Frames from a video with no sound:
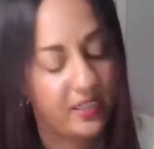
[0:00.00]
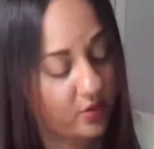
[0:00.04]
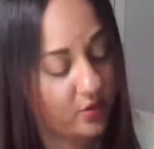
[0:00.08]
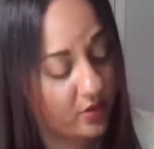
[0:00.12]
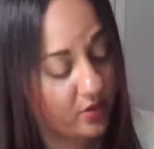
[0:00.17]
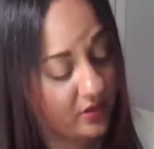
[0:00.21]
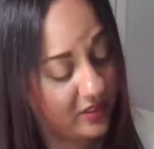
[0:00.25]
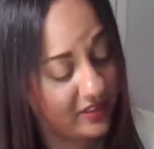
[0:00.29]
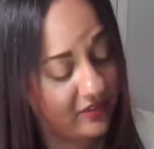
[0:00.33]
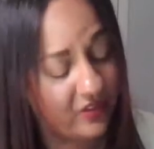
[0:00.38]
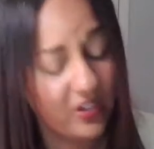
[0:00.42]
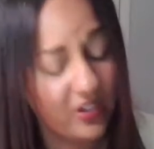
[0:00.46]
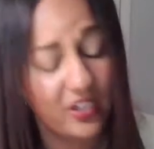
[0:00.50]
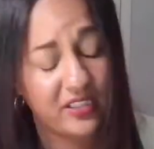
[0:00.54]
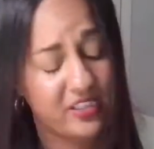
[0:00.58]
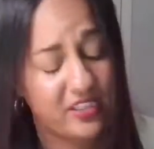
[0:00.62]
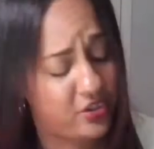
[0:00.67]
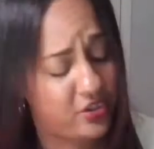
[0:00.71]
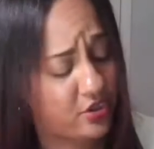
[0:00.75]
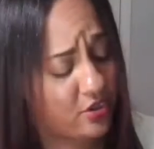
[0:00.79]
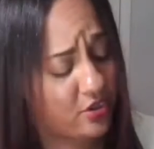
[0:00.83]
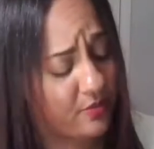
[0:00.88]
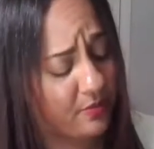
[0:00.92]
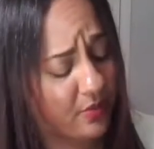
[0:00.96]
or at the very
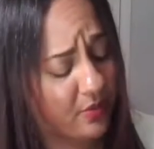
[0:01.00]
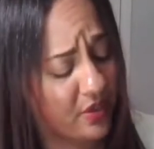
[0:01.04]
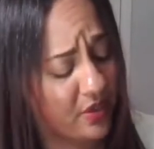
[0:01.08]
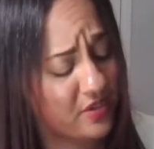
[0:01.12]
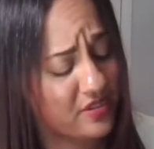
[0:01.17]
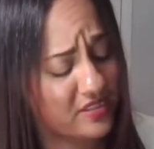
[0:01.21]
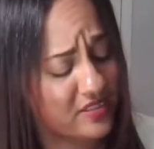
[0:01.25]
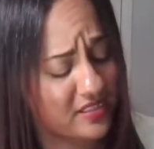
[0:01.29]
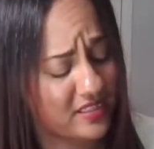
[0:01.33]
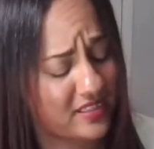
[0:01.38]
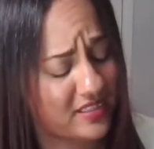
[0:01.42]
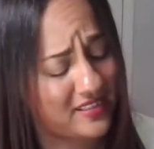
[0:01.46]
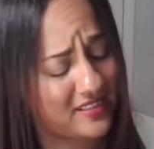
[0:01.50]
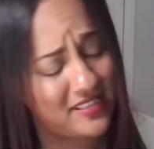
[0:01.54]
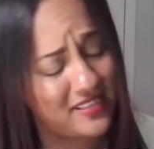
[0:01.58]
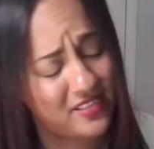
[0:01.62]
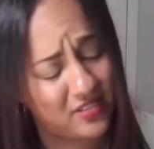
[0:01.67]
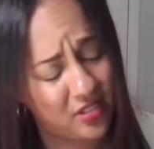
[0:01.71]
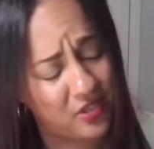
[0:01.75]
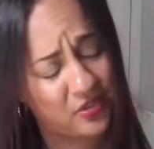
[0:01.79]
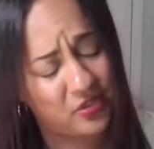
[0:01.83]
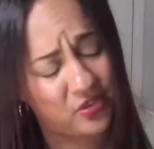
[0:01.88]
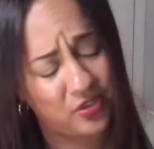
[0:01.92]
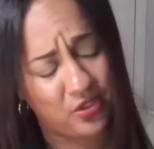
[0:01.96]
least your person, because this is
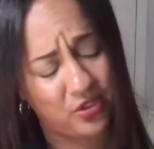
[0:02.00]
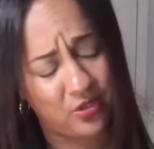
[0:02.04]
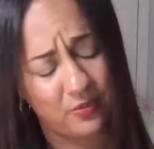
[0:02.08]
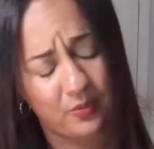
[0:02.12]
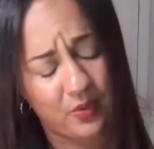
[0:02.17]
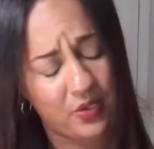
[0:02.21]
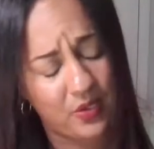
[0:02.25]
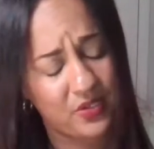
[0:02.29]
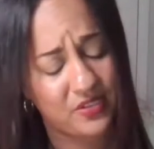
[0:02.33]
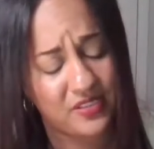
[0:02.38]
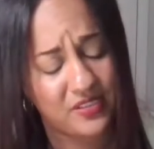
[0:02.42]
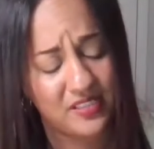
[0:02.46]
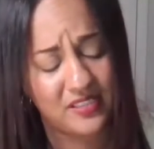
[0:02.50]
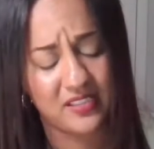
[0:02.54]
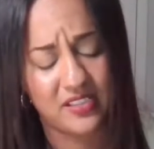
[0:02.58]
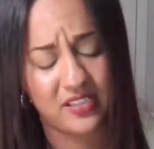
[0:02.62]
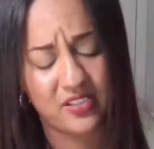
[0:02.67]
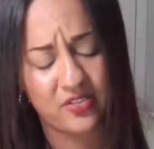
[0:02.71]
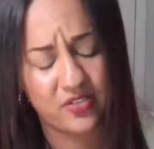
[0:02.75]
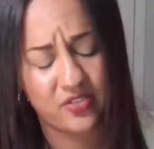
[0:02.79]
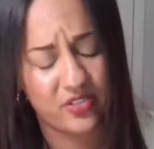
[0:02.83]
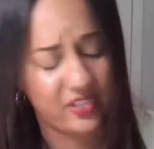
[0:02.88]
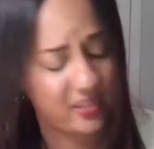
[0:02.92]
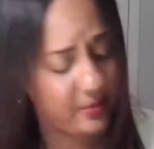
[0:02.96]
also your person's energy.